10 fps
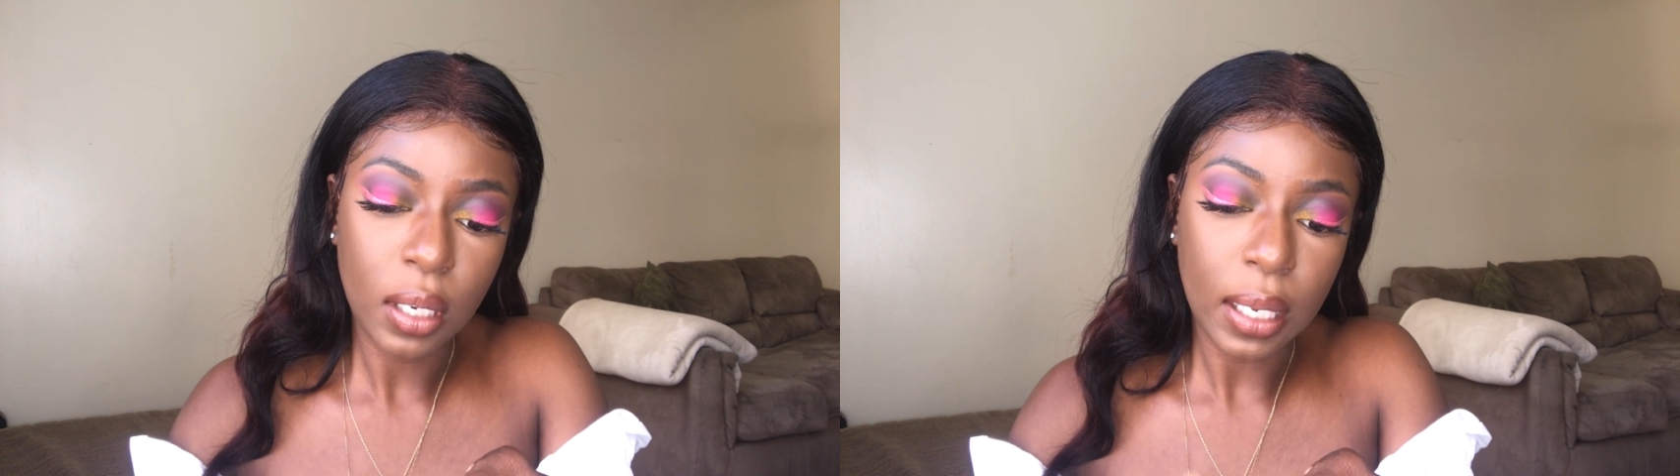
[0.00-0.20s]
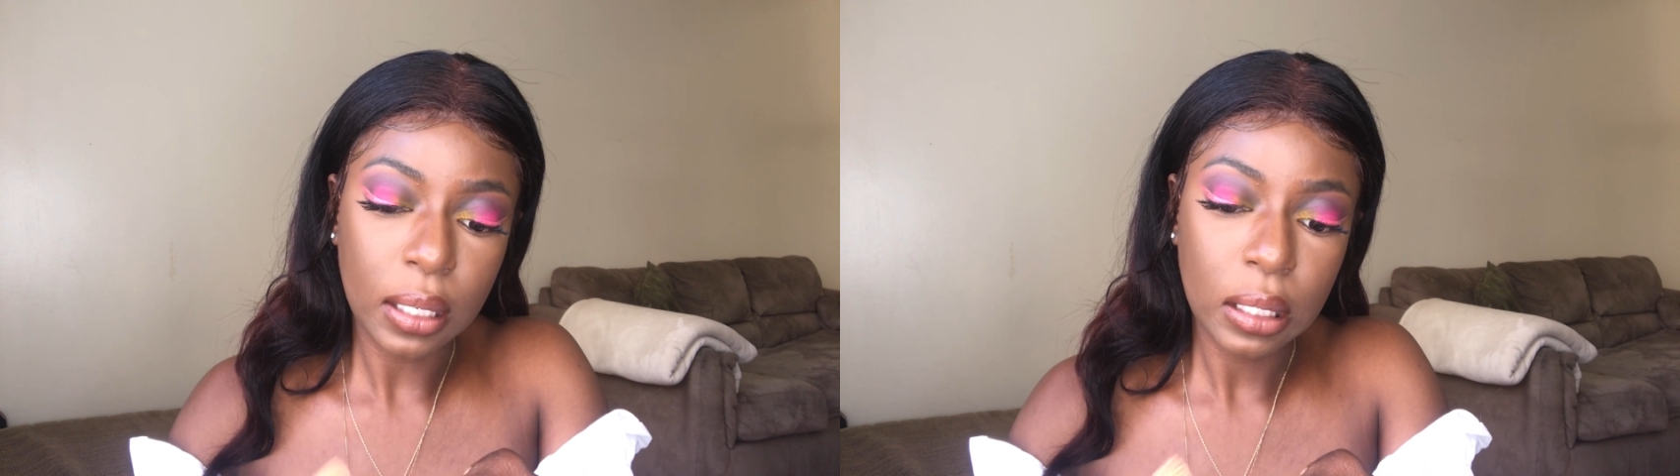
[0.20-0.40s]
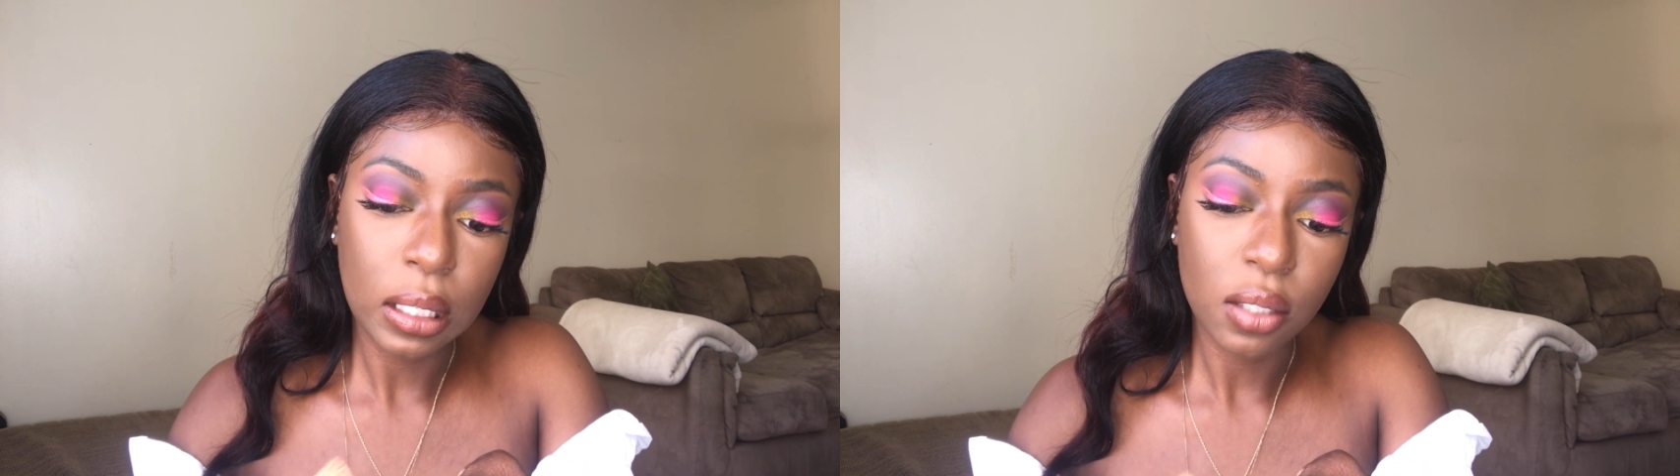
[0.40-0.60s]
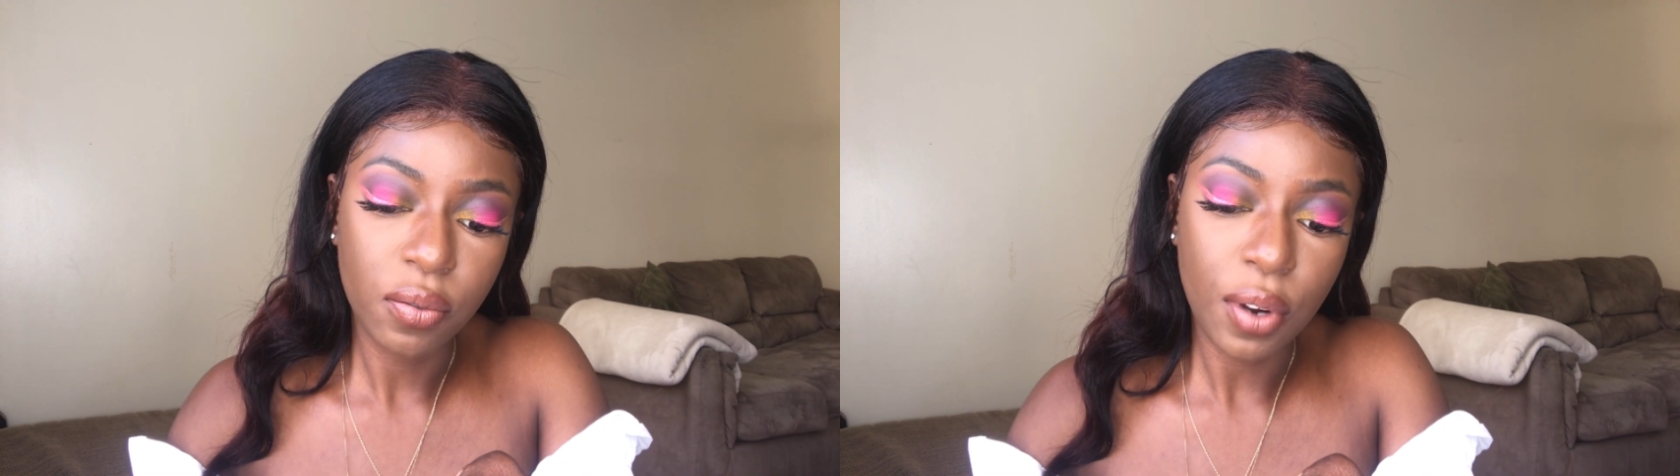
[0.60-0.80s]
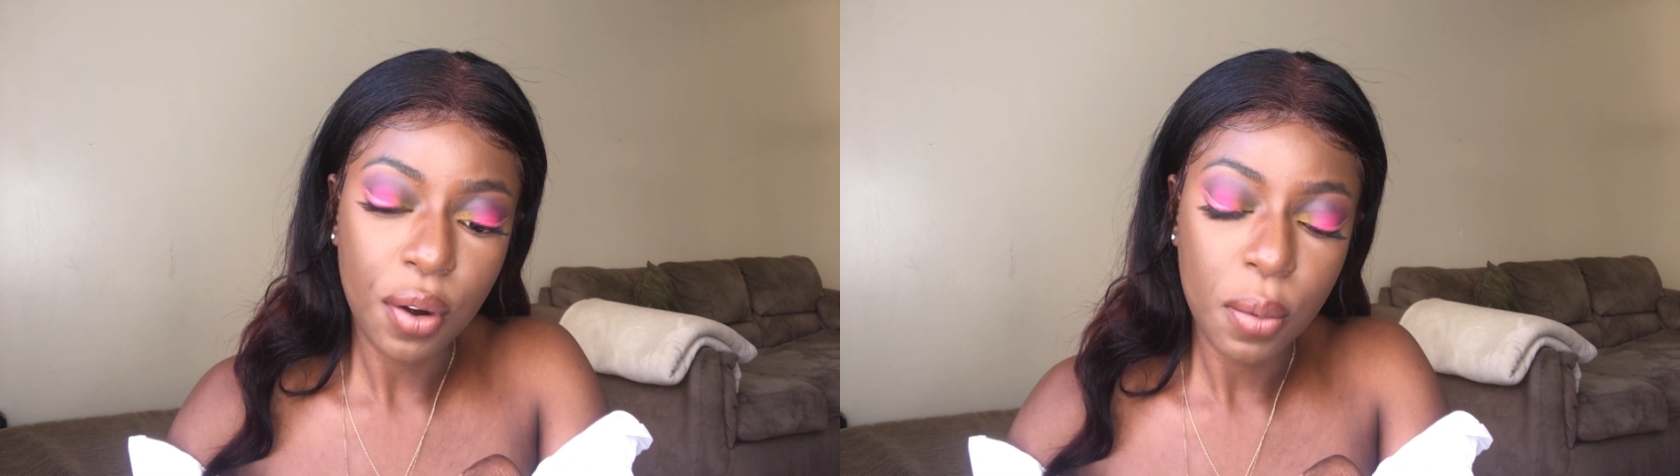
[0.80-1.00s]
Like, it's
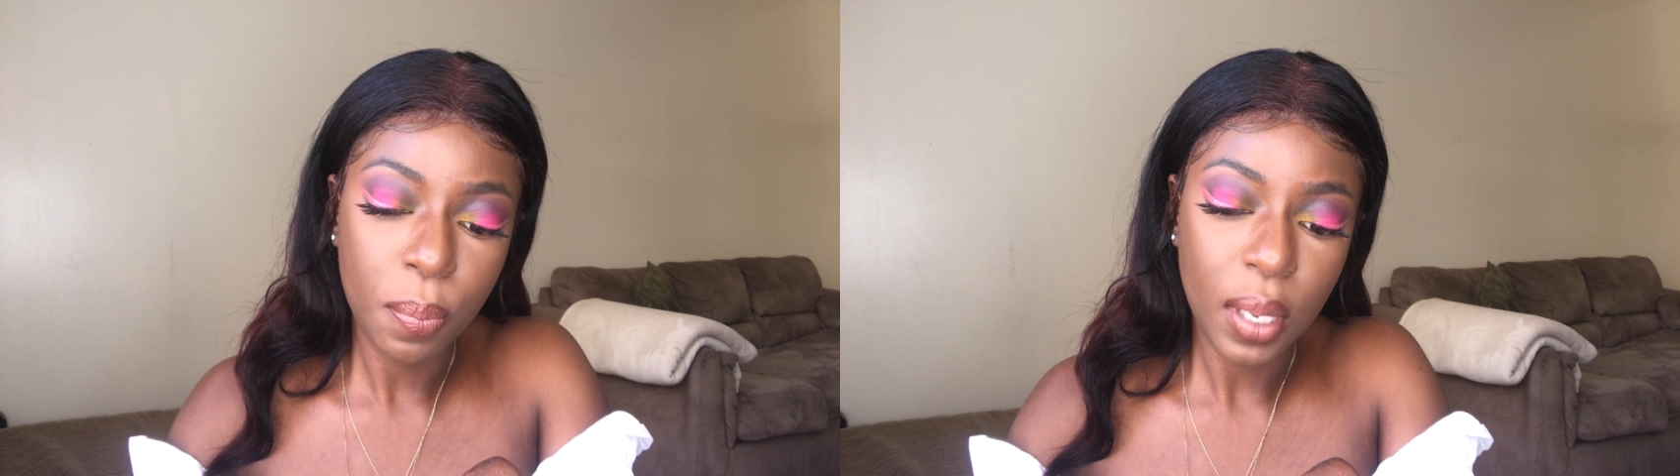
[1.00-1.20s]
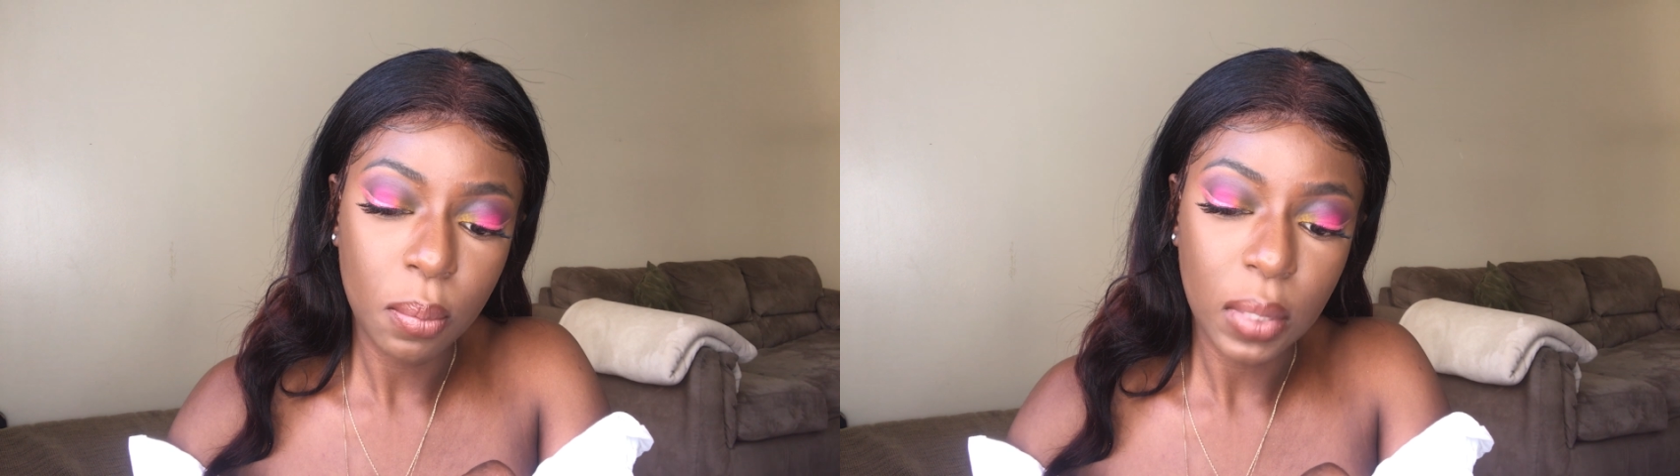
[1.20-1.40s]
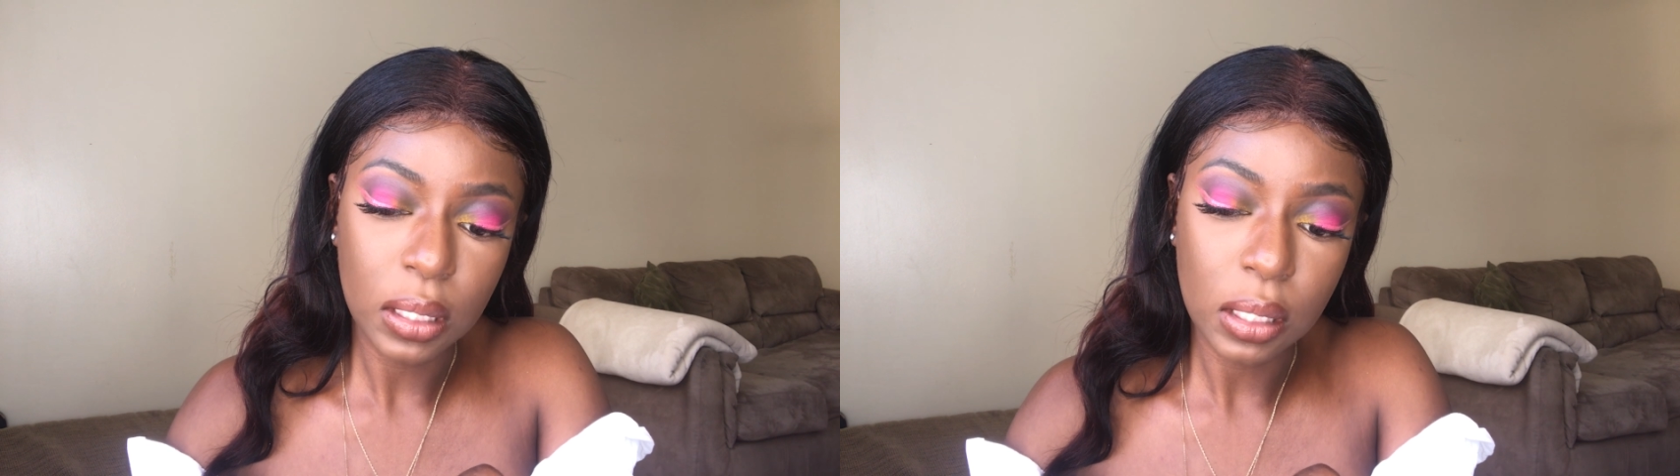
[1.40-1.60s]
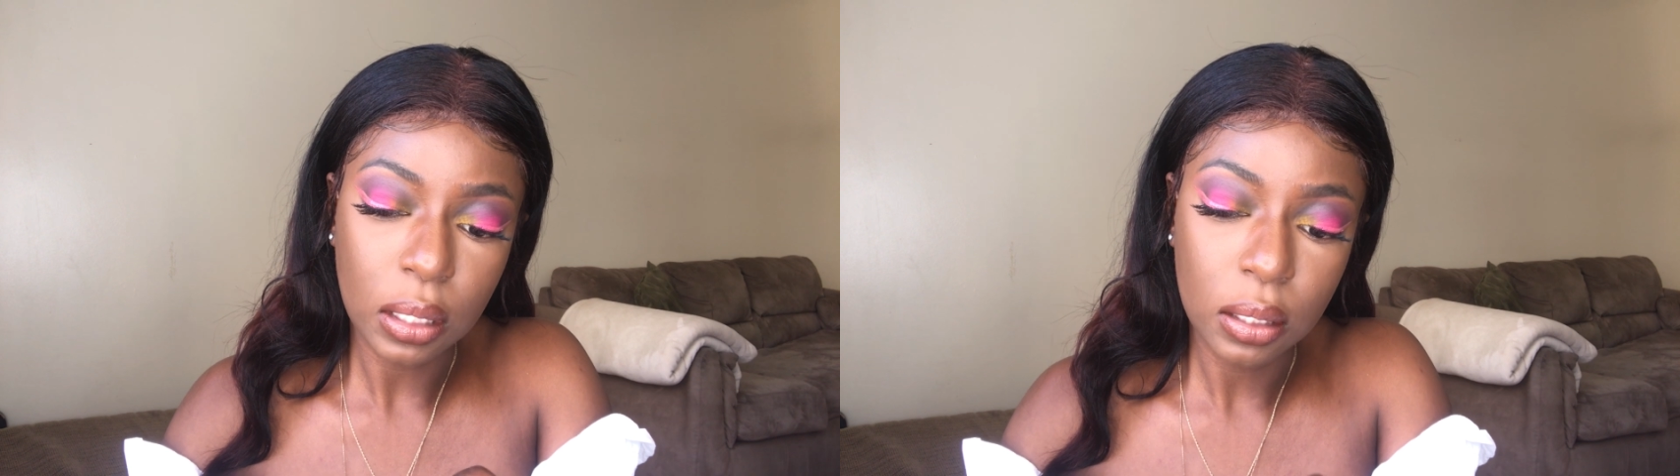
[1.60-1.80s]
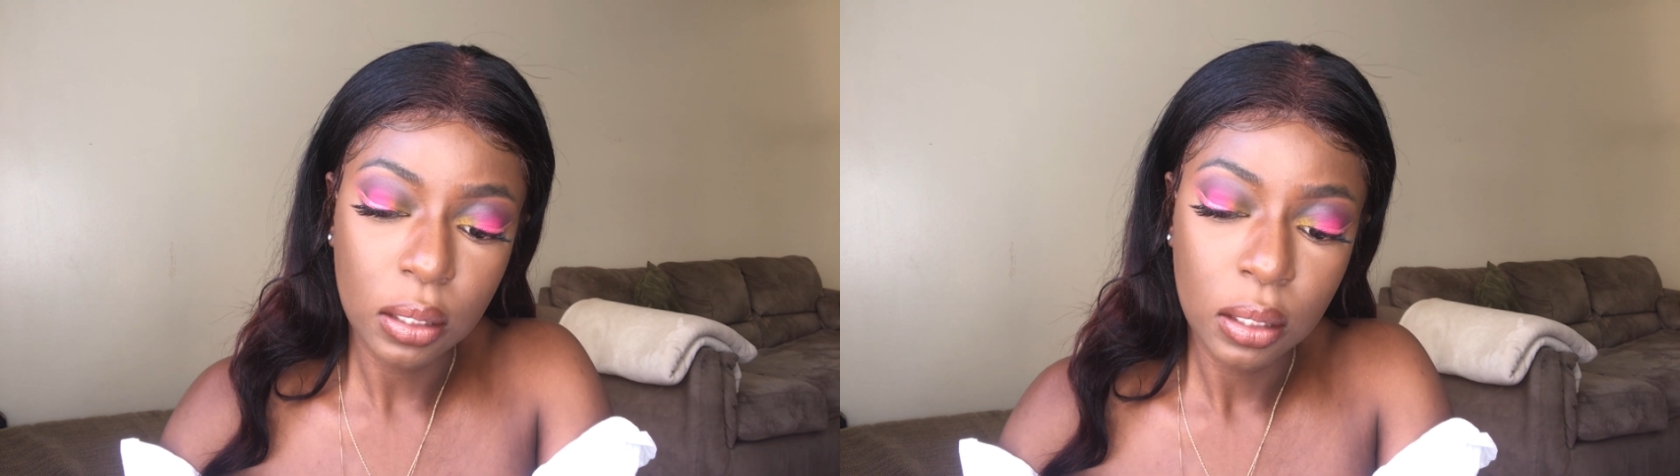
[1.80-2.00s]
very pigmented.